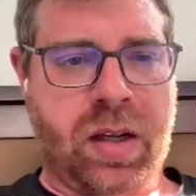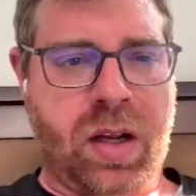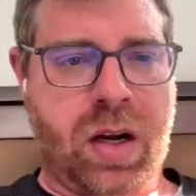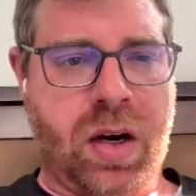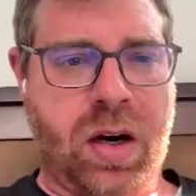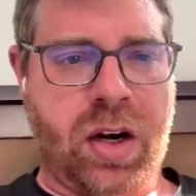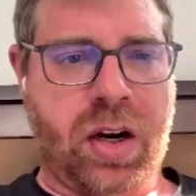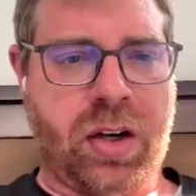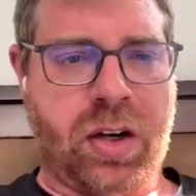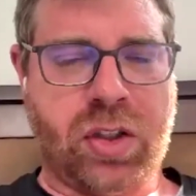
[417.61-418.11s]

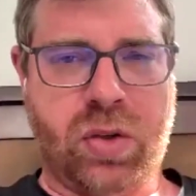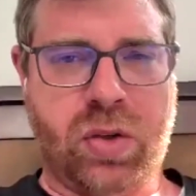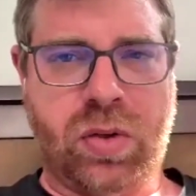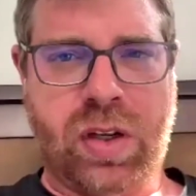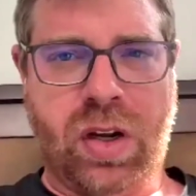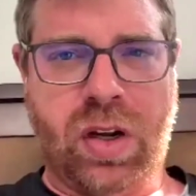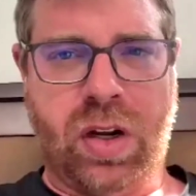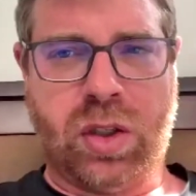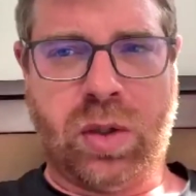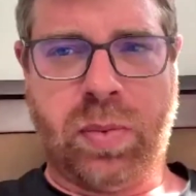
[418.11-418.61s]
And
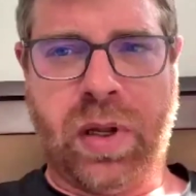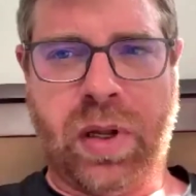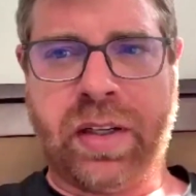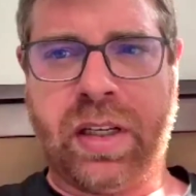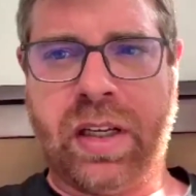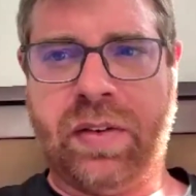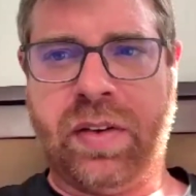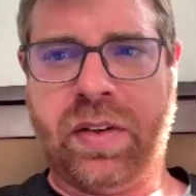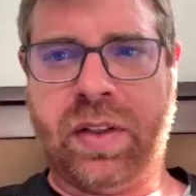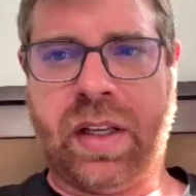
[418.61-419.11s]
do you
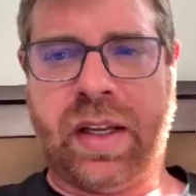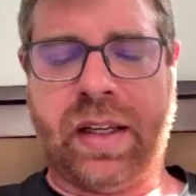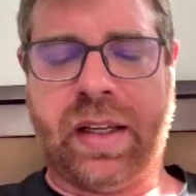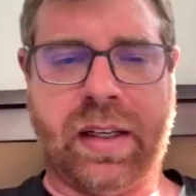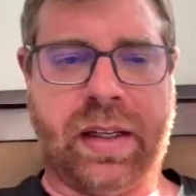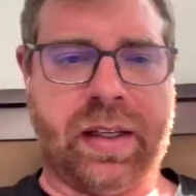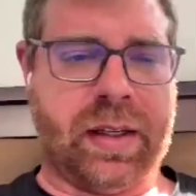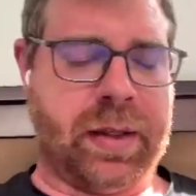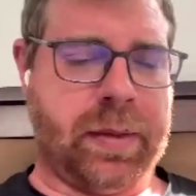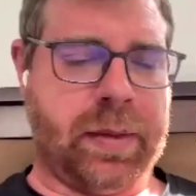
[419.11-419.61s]
plan on giving
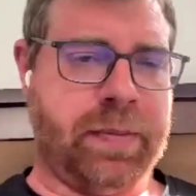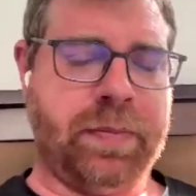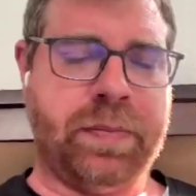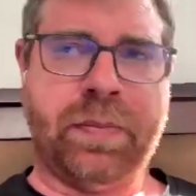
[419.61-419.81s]
like